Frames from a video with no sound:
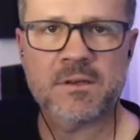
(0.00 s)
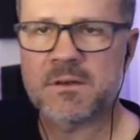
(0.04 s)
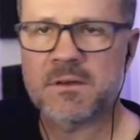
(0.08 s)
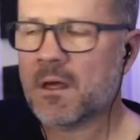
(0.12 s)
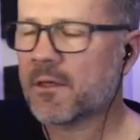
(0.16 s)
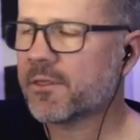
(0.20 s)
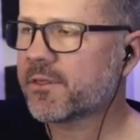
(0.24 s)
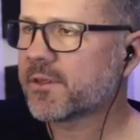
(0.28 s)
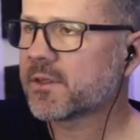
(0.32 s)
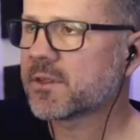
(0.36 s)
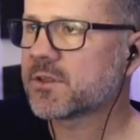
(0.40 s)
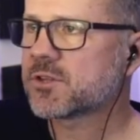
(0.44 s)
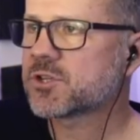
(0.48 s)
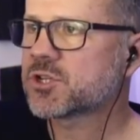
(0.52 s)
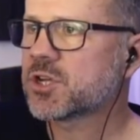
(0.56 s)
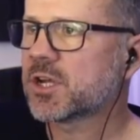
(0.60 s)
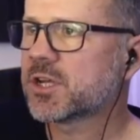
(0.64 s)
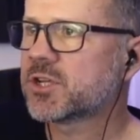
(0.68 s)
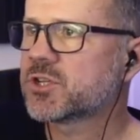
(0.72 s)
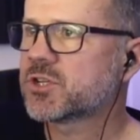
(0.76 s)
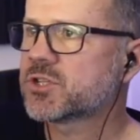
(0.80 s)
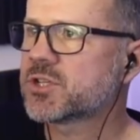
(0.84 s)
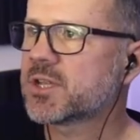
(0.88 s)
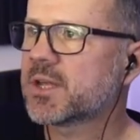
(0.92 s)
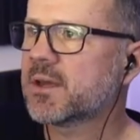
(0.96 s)
Nothing's
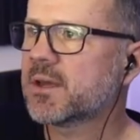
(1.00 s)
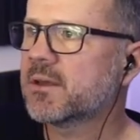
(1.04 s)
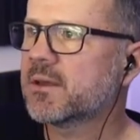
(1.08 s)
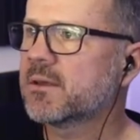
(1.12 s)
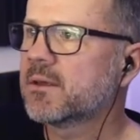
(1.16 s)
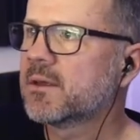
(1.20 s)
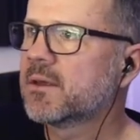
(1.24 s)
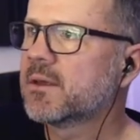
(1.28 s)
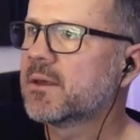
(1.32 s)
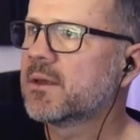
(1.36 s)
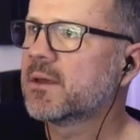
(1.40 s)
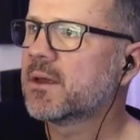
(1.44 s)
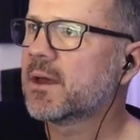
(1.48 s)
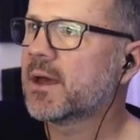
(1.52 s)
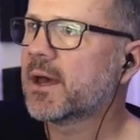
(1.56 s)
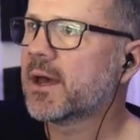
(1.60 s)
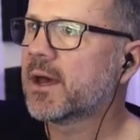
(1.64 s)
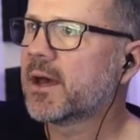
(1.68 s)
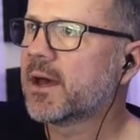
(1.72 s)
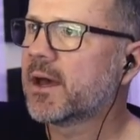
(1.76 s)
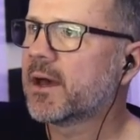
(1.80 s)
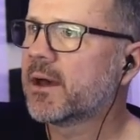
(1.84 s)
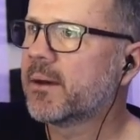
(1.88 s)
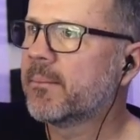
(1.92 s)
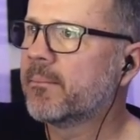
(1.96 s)
changed there,
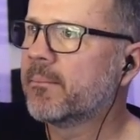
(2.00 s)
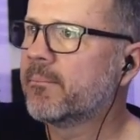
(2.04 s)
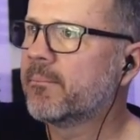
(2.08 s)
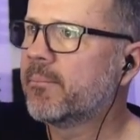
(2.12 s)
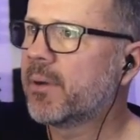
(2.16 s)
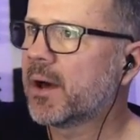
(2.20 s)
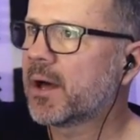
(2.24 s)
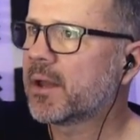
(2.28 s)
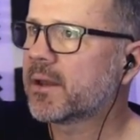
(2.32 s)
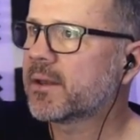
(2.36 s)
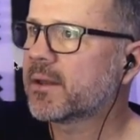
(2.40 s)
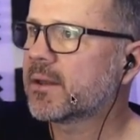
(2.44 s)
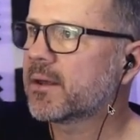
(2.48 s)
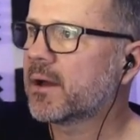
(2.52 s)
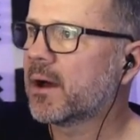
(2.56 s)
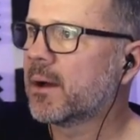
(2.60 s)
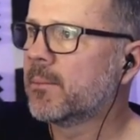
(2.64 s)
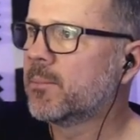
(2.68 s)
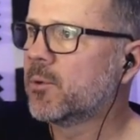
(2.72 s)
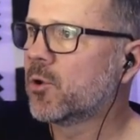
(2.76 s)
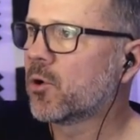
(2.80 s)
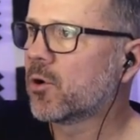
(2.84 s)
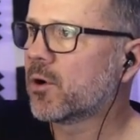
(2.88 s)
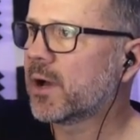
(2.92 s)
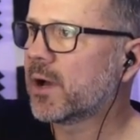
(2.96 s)
but
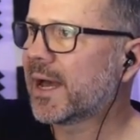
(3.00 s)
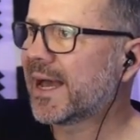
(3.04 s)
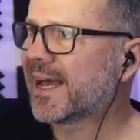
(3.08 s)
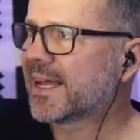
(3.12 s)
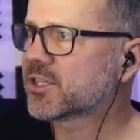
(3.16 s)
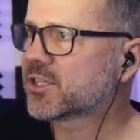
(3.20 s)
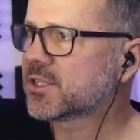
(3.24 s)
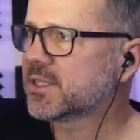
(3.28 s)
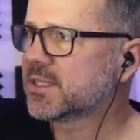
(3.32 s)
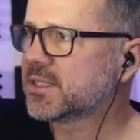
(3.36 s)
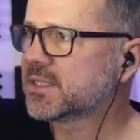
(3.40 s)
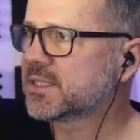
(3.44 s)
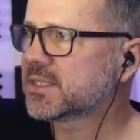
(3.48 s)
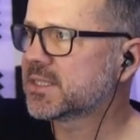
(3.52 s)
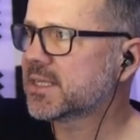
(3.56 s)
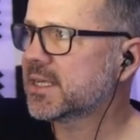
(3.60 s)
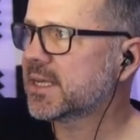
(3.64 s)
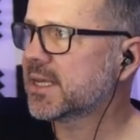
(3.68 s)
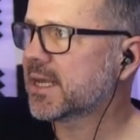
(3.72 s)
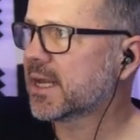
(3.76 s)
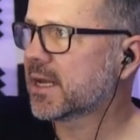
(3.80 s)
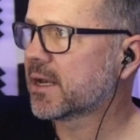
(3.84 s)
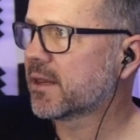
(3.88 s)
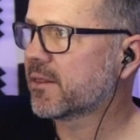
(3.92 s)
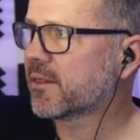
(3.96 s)
I'm not actually
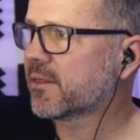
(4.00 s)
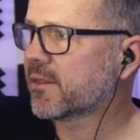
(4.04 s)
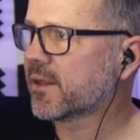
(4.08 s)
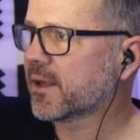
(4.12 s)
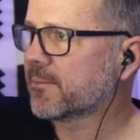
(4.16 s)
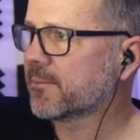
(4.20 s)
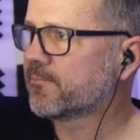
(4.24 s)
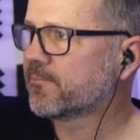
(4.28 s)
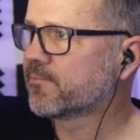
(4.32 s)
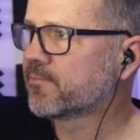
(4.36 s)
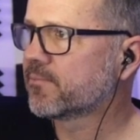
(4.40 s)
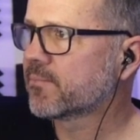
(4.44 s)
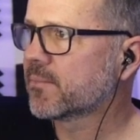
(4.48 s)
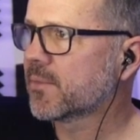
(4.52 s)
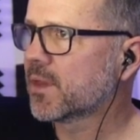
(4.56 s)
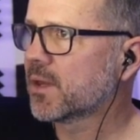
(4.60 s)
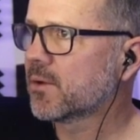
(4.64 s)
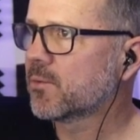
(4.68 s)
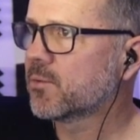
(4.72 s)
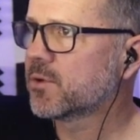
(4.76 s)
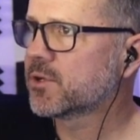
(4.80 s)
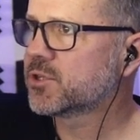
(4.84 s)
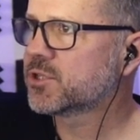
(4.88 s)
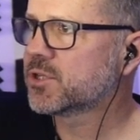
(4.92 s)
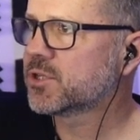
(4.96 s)
seeing anything,
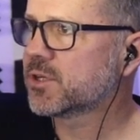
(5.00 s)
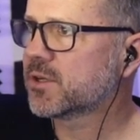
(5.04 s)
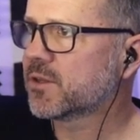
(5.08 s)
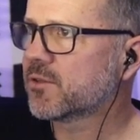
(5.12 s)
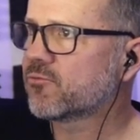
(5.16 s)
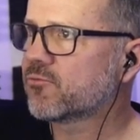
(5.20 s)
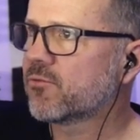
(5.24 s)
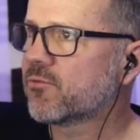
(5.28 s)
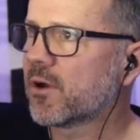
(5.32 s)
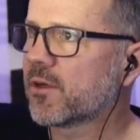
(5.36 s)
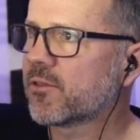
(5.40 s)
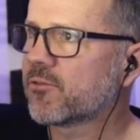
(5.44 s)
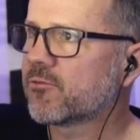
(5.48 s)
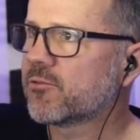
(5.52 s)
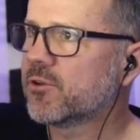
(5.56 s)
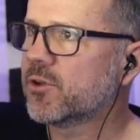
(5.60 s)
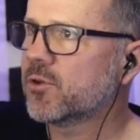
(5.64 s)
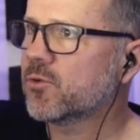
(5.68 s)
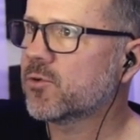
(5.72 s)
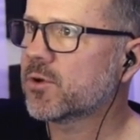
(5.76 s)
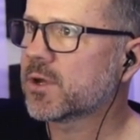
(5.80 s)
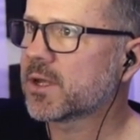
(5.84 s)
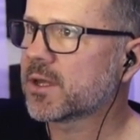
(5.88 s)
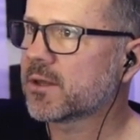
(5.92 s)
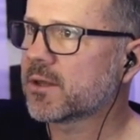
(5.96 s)
which is rather
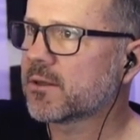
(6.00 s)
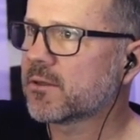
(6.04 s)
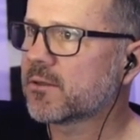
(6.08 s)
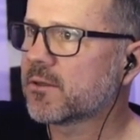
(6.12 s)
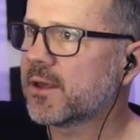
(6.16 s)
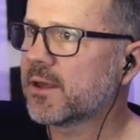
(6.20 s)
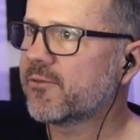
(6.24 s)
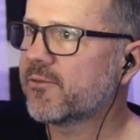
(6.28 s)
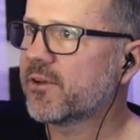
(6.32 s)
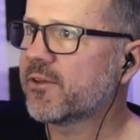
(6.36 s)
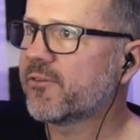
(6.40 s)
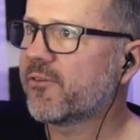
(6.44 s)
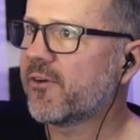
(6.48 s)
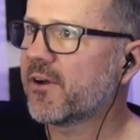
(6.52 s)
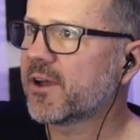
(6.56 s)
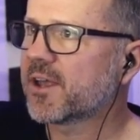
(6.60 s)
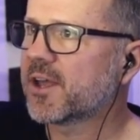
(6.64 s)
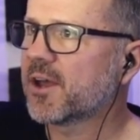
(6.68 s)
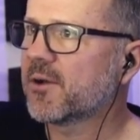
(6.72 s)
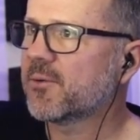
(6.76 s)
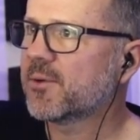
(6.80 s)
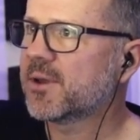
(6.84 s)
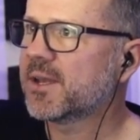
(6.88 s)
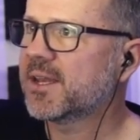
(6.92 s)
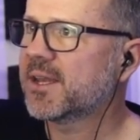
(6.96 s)
annoying. Even if I
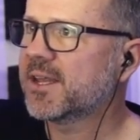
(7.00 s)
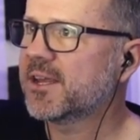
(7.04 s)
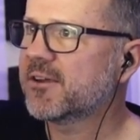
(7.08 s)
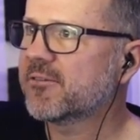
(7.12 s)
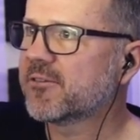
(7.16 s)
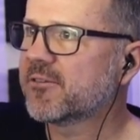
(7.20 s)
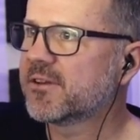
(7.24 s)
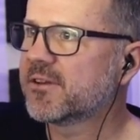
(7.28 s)
go in here